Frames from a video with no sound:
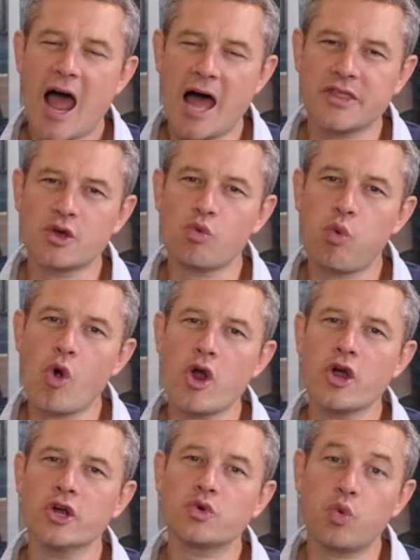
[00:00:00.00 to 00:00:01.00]
and the
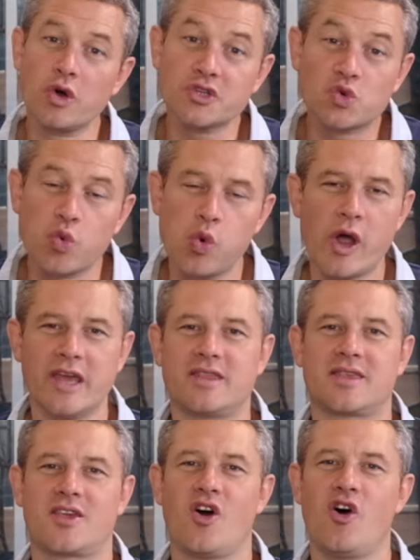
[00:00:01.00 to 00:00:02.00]
Word was
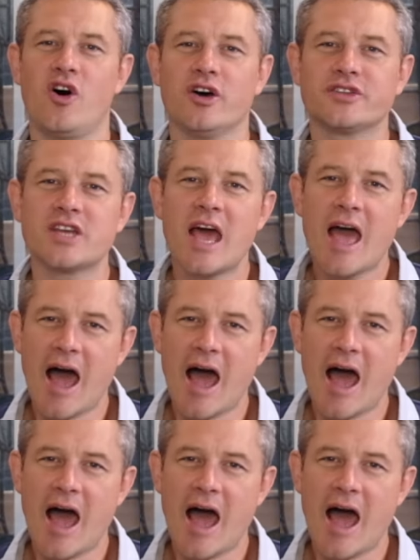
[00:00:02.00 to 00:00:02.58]
with God,